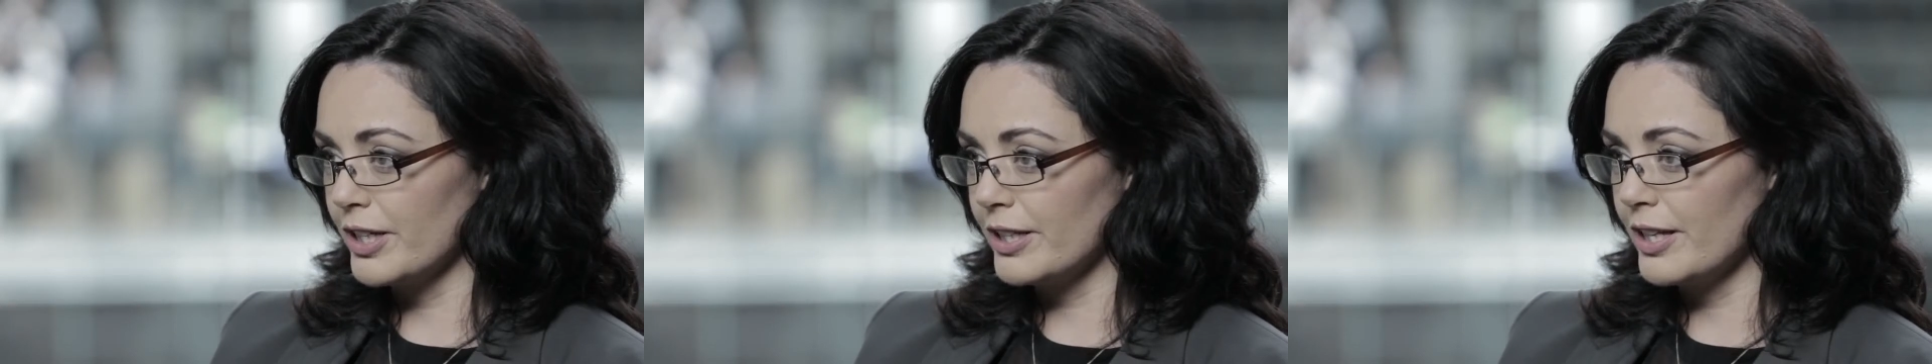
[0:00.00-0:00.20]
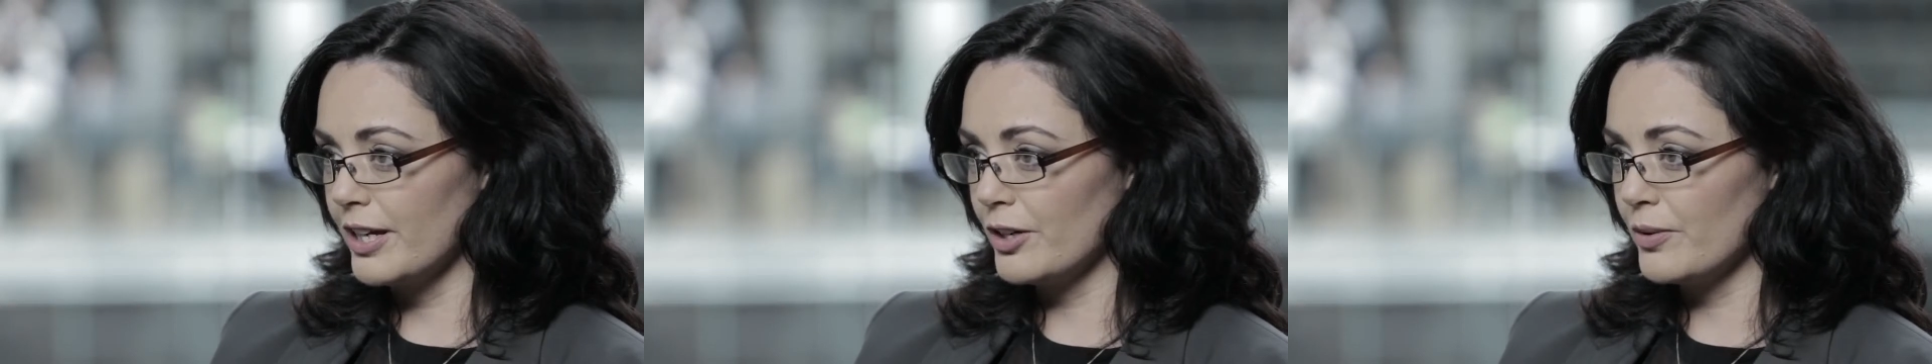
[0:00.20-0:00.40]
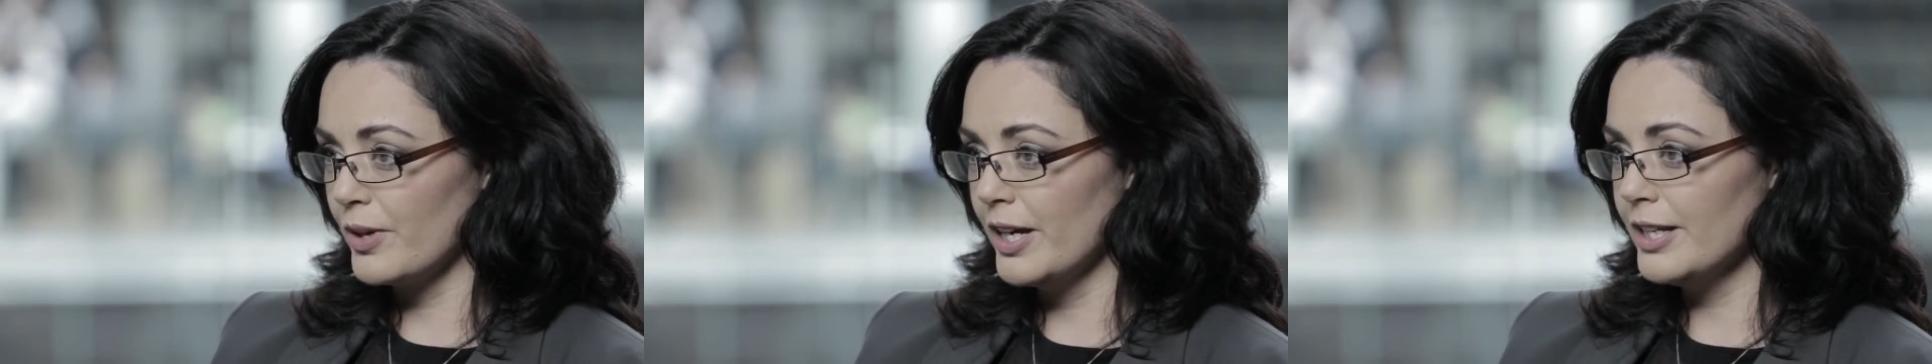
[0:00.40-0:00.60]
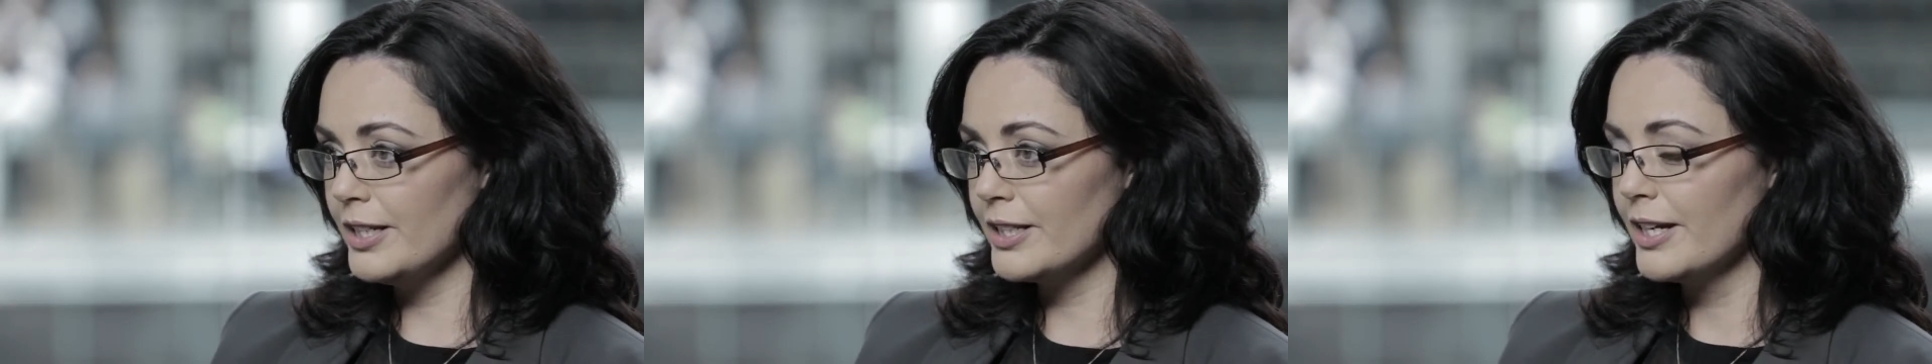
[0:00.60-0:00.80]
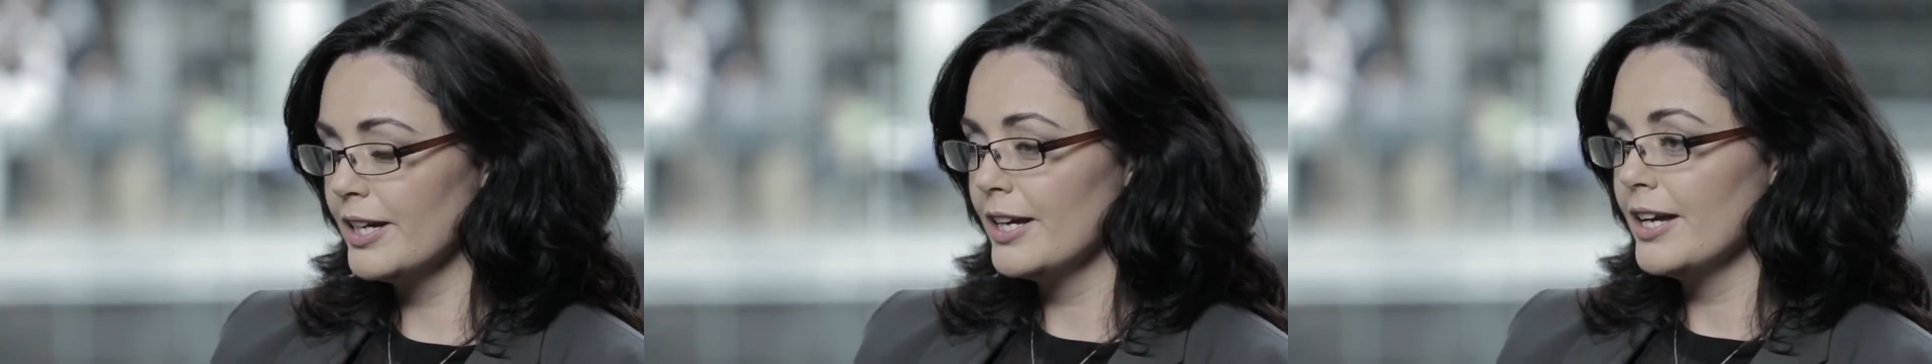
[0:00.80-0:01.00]
it at that
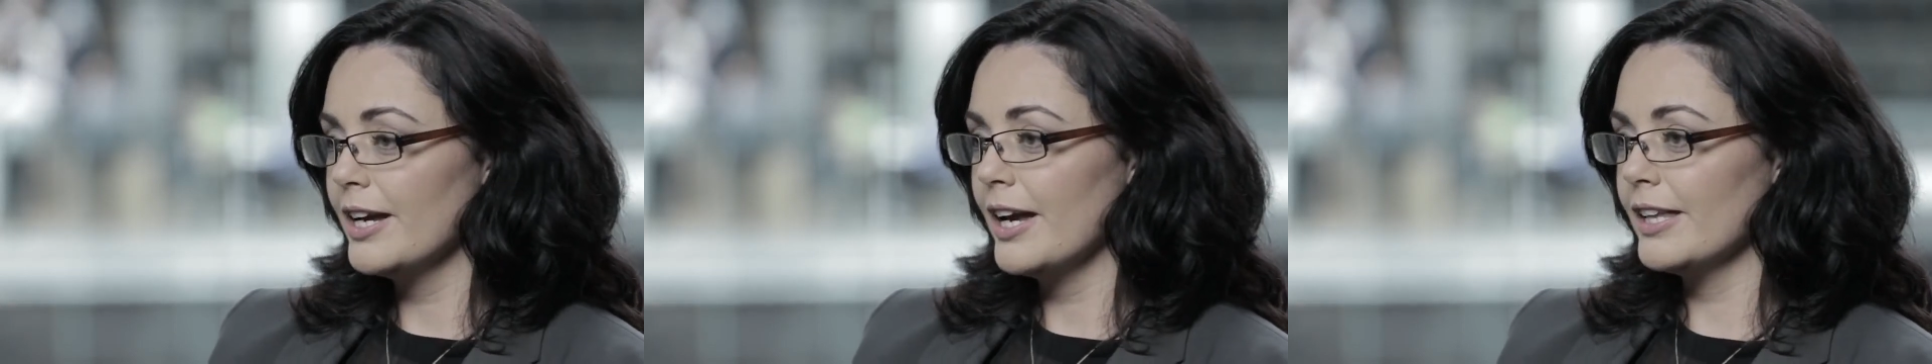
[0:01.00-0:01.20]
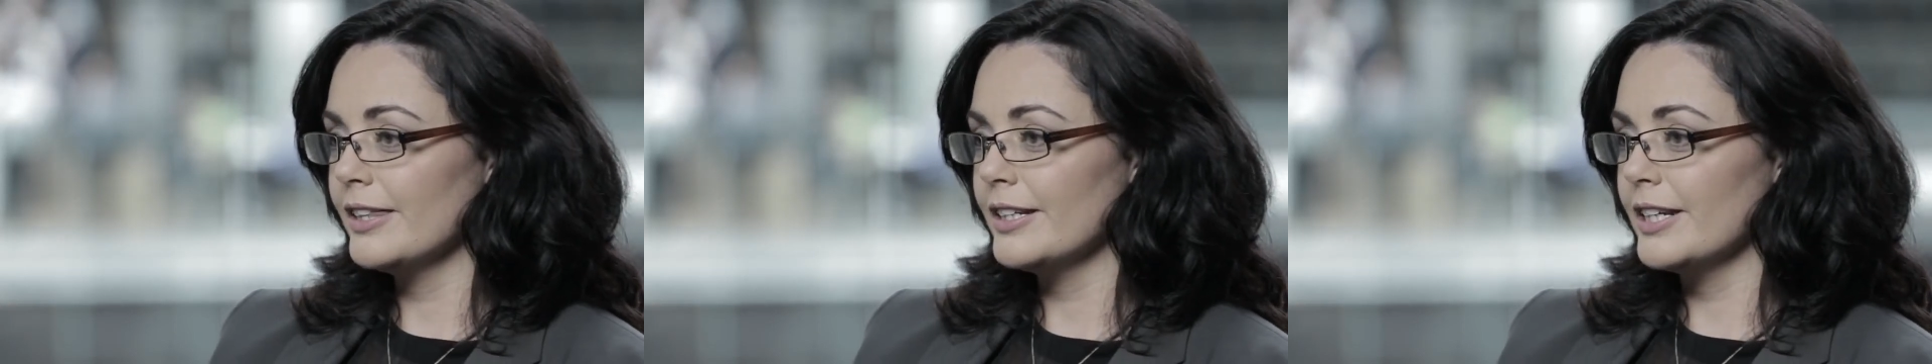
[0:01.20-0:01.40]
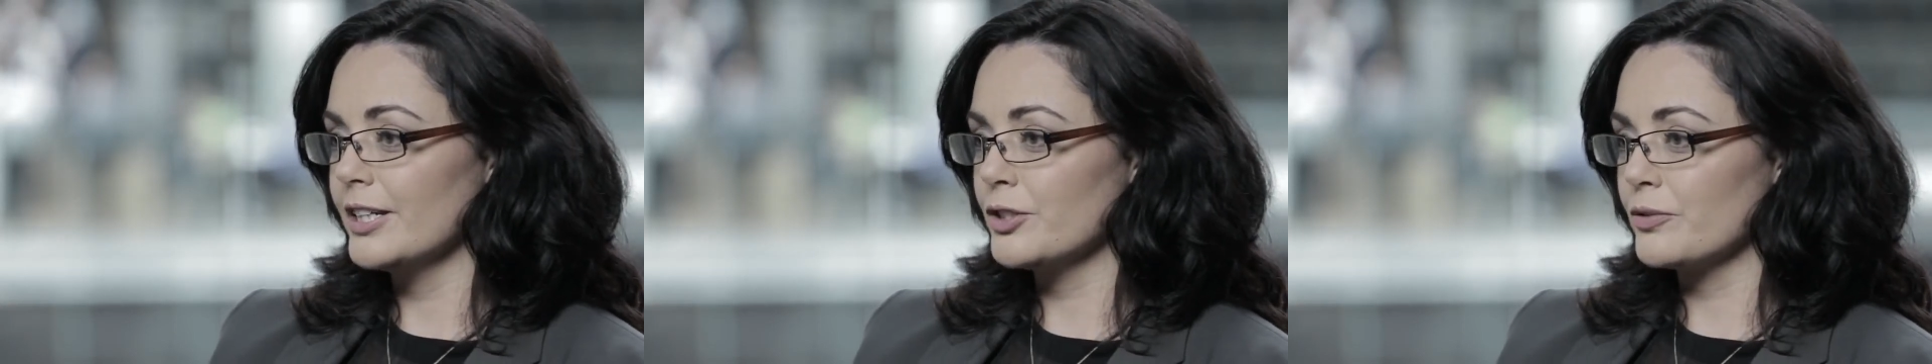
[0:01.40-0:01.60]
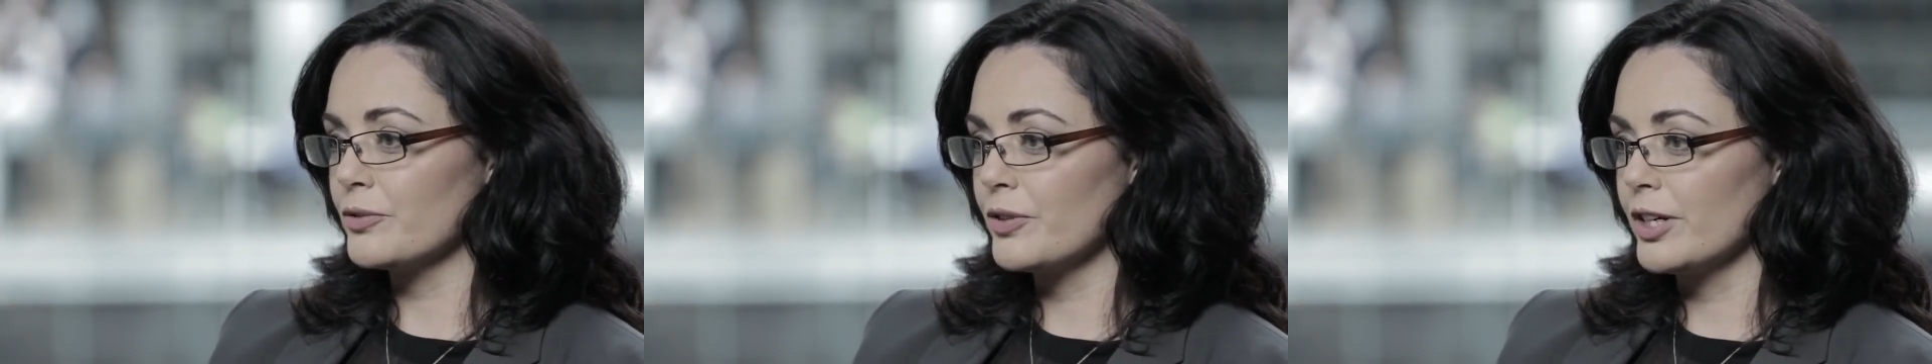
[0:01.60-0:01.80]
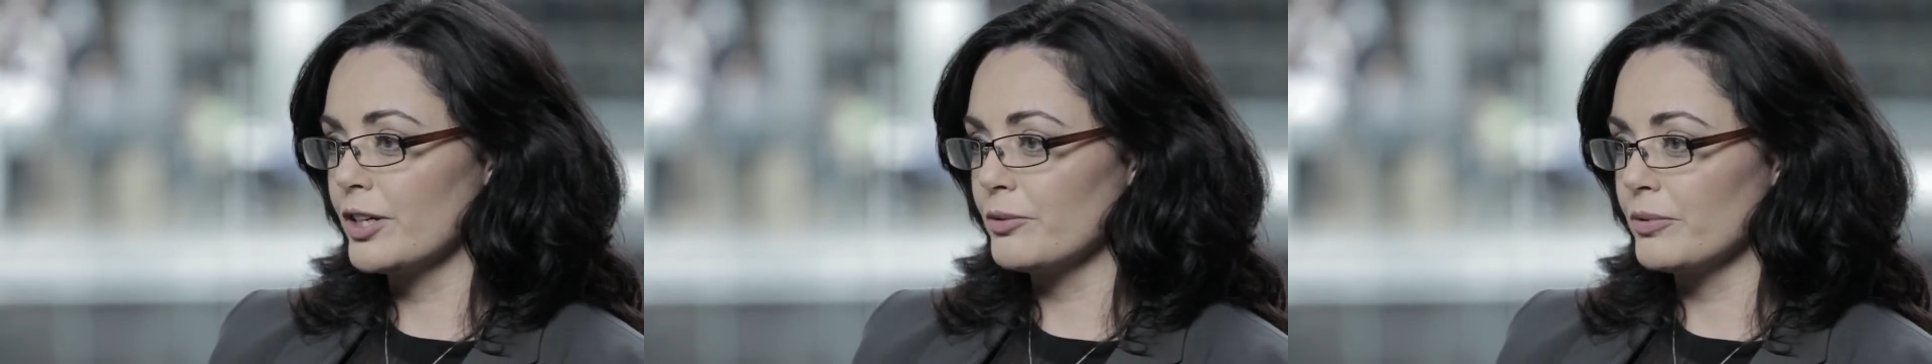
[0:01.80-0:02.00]
rate, and the letter
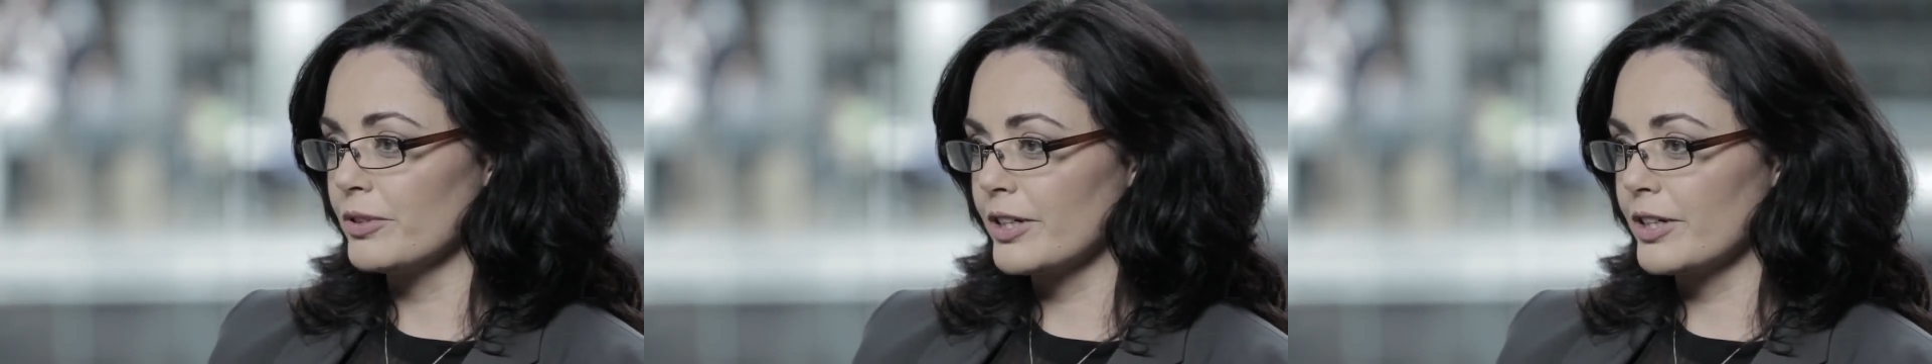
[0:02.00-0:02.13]
of credit